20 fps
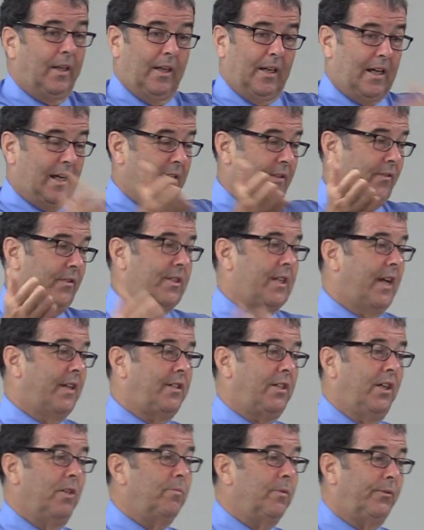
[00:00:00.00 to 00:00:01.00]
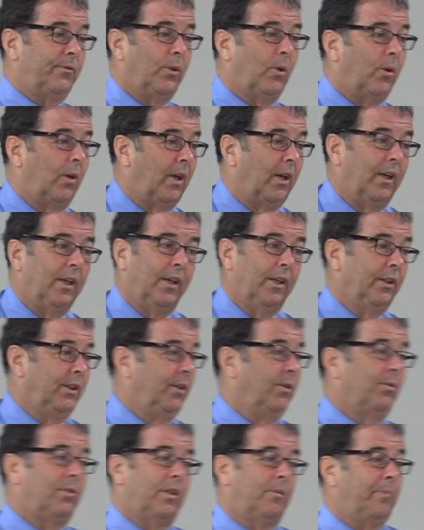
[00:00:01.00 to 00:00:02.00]
I said to you before,
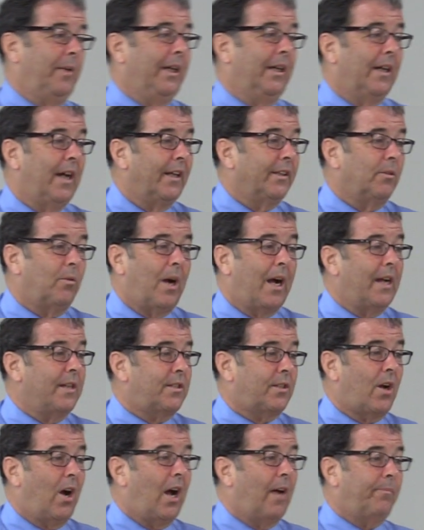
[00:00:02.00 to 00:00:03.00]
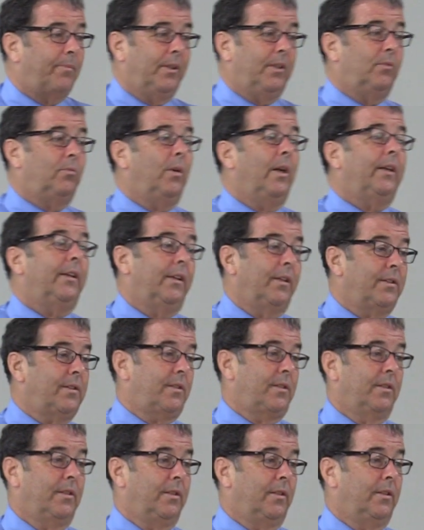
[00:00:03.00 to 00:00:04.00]
you could be an otherwise competent
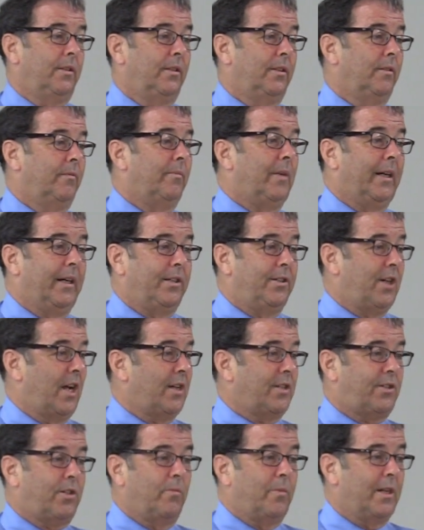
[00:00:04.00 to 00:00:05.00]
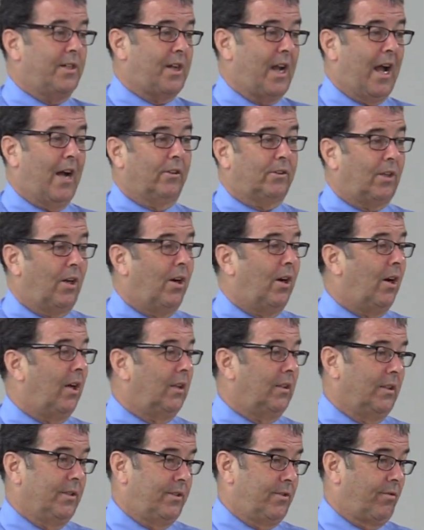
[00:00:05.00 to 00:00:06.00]
witness, but ingest too much
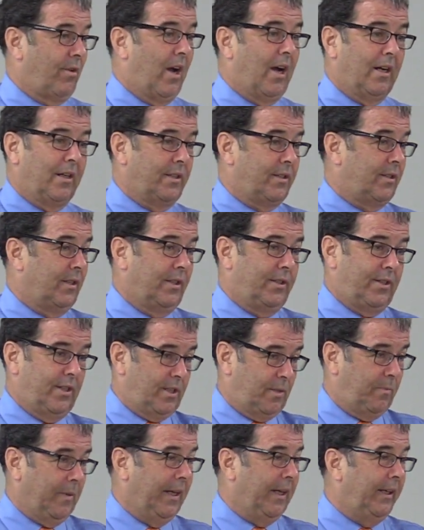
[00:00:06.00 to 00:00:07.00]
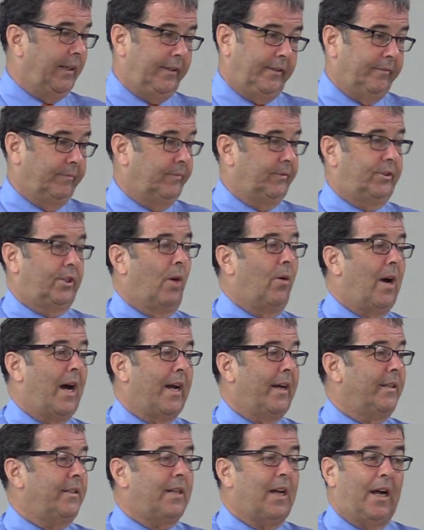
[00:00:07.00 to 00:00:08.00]
alcohol or drugs or just be so
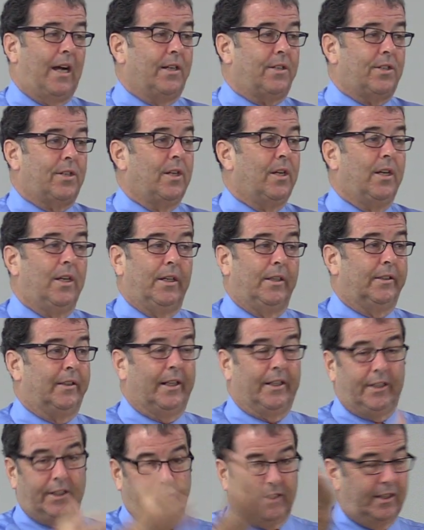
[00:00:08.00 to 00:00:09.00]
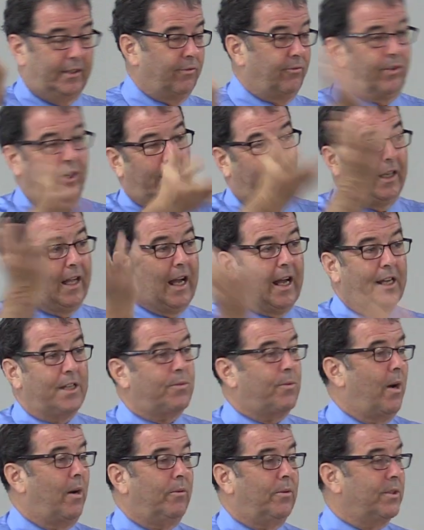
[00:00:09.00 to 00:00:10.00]
out of touch that you didn't
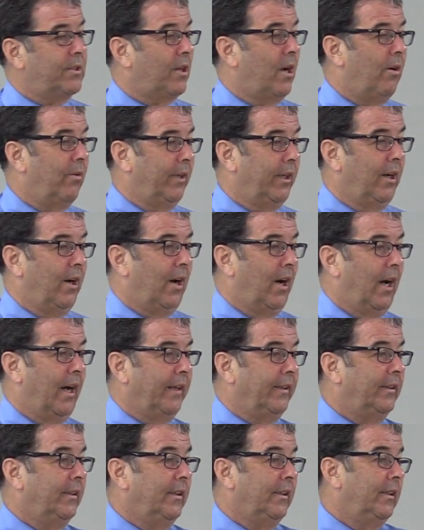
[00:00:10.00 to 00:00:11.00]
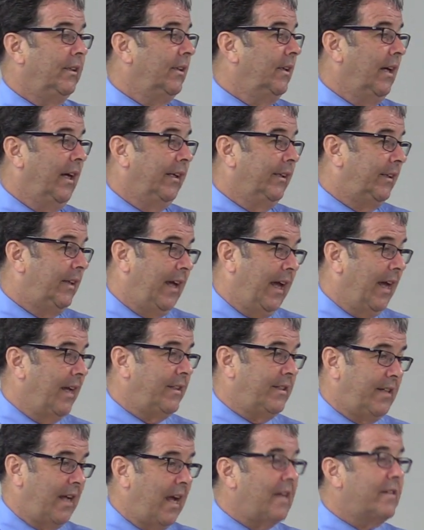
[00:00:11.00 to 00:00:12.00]
realize what was going on and
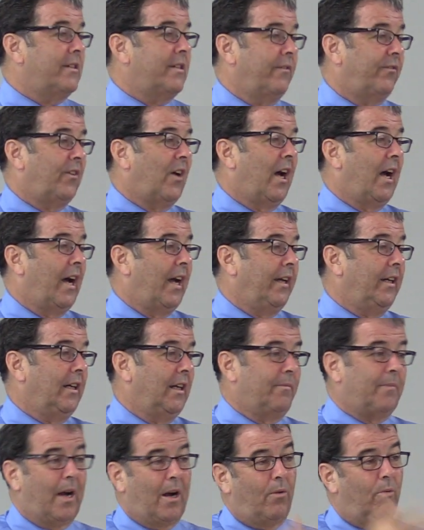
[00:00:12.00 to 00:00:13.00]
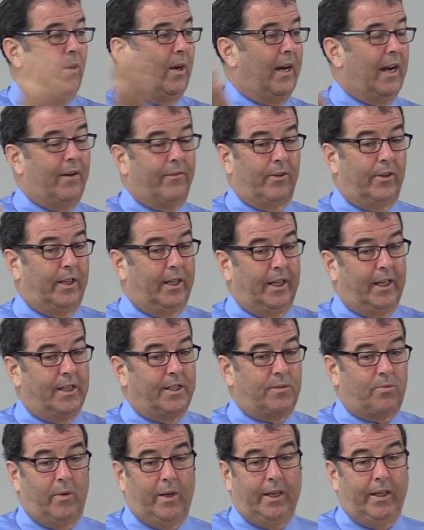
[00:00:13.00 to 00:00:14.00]
can't testify about whatever it
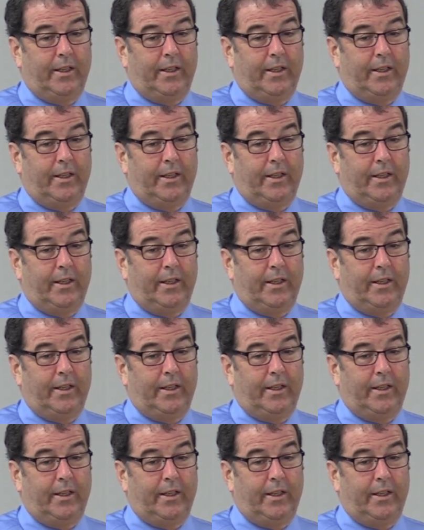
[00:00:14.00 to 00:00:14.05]
is